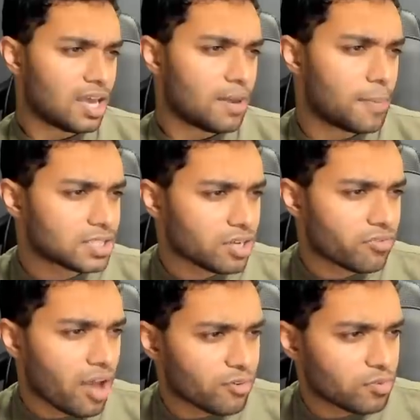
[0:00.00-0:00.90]
Based off
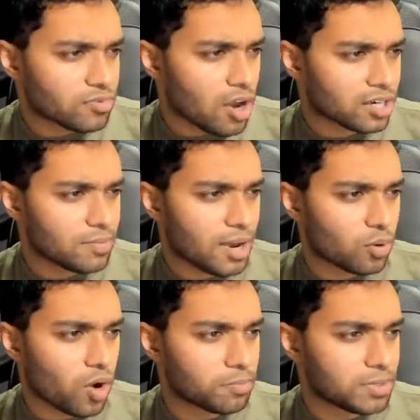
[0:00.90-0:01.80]
how you've talked about
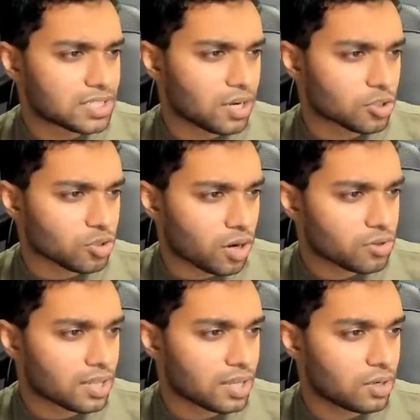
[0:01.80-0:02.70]
One Piece and Hunter x
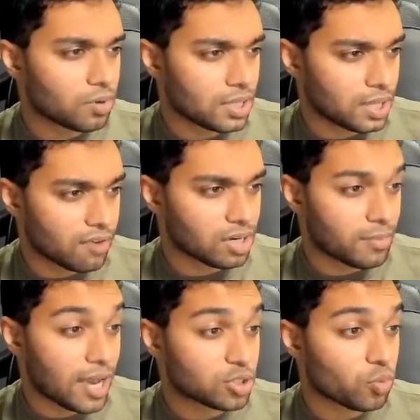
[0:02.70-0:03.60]
Hunter, I think you'd really love it.
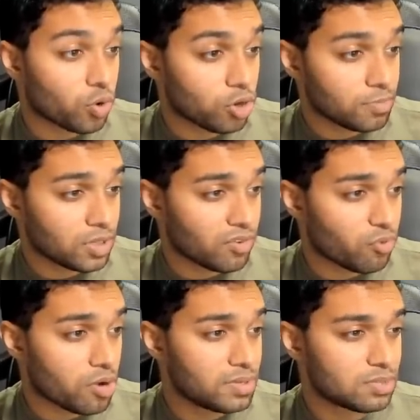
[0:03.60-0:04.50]
Imagine the world building of
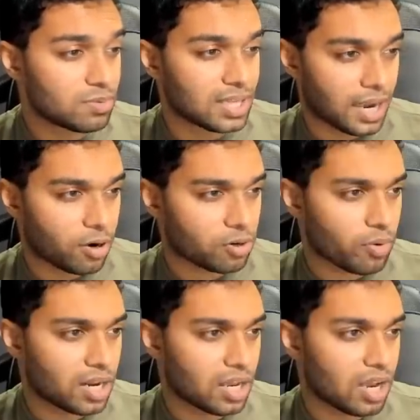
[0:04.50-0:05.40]
One Piece with the character
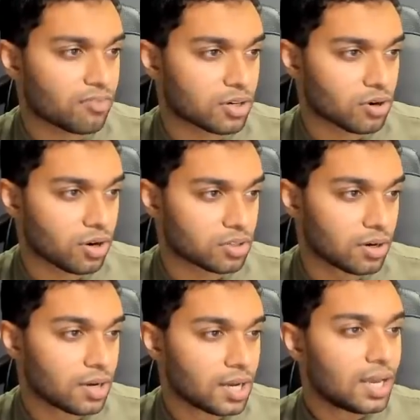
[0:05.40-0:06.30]
writing of Hunter x
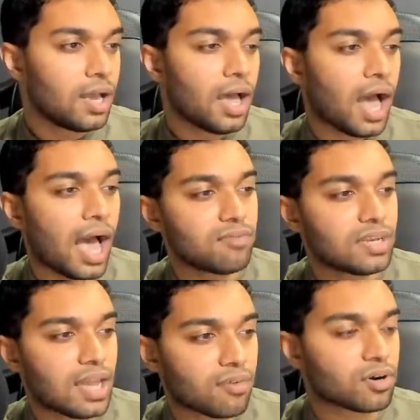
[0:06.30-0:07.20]
Hunter. I've
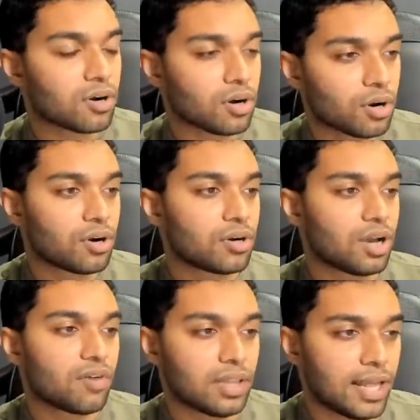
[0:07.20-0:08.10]
never heard
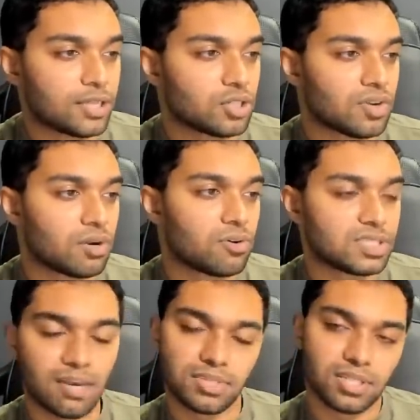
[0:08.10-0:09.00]
of the Legend of Heroes
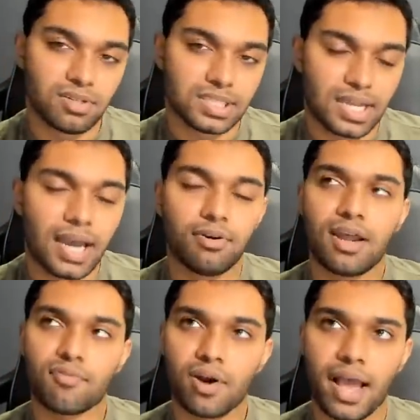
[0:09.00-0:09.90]
game series. I
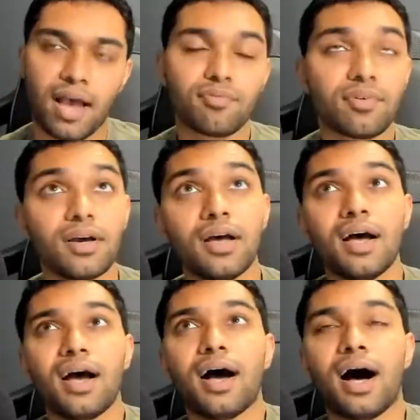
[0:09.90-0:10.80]
never have.
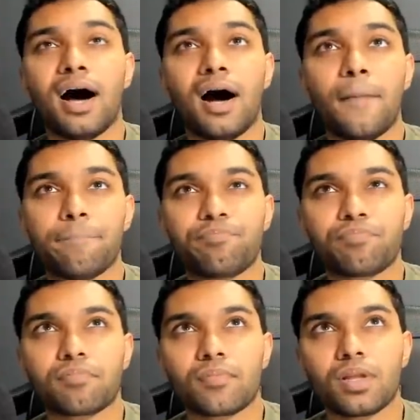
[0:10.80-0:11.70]

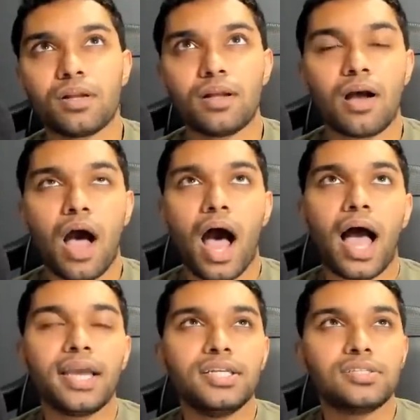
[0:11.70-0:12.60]

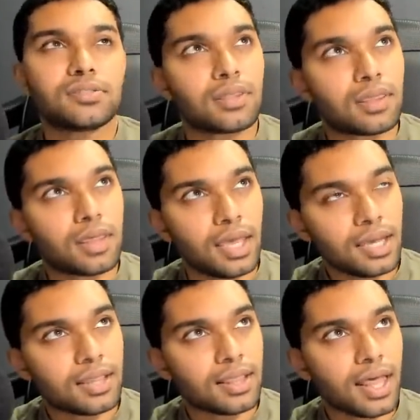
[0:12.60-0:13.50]
I
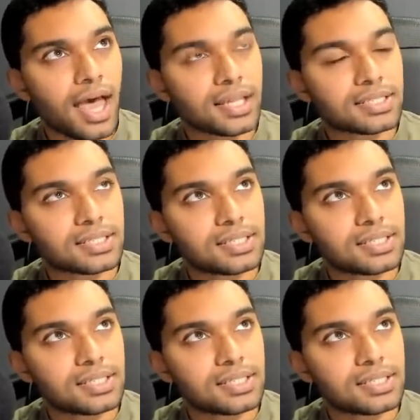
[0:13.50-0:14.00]
think that